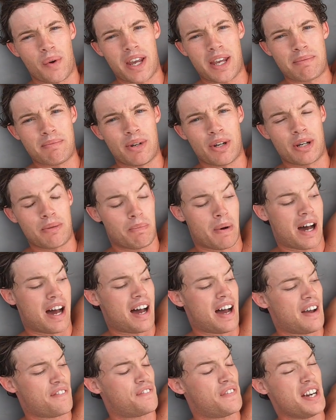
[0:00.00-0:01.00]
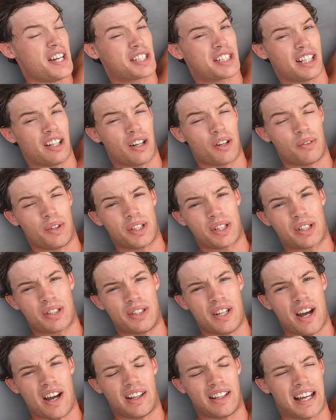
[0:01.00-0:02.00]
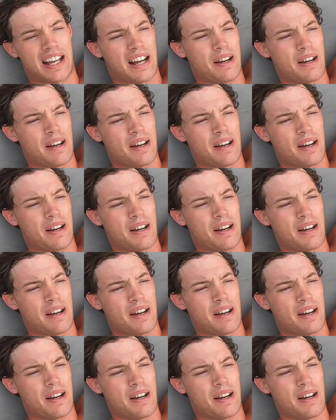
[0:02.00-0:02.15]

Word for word: a weird mood, but I finished it on a really good note.